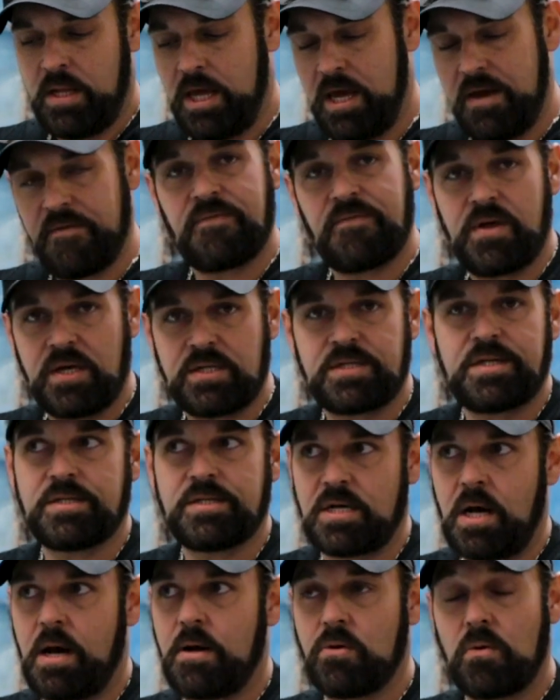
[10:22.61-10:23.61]
if this
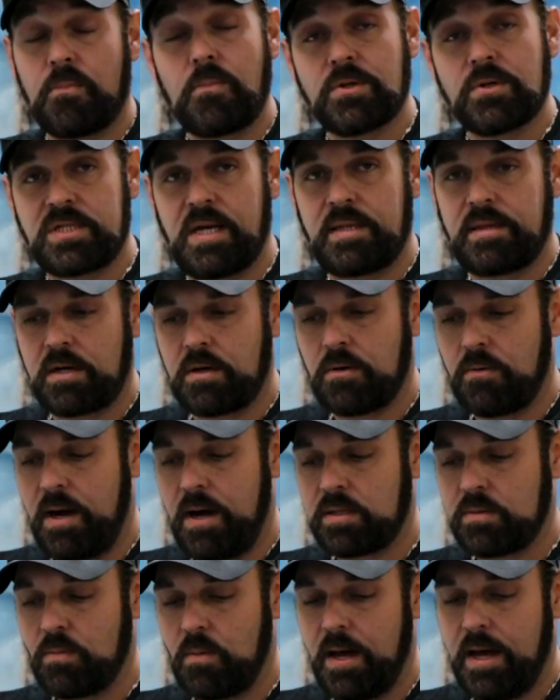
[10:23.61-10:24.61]
is 100% the
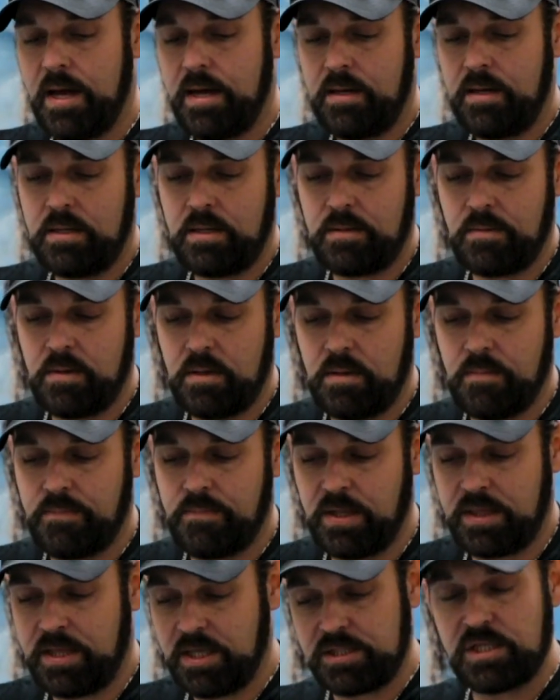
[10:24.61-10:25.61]
correct way,
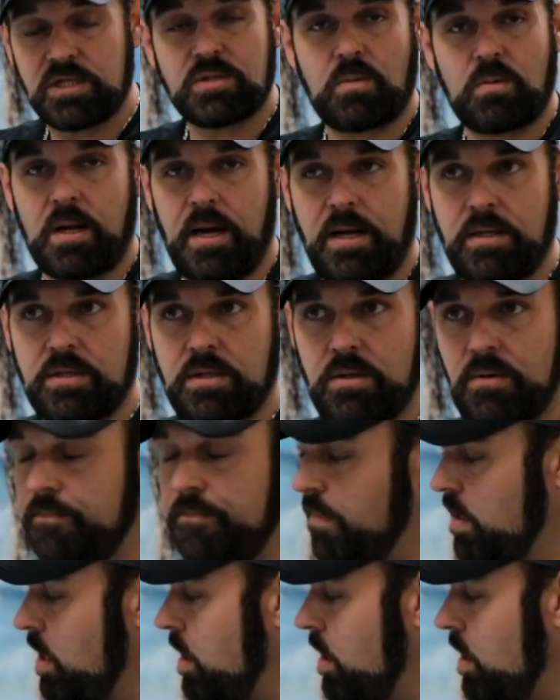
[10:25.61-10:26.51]
but this is what I do.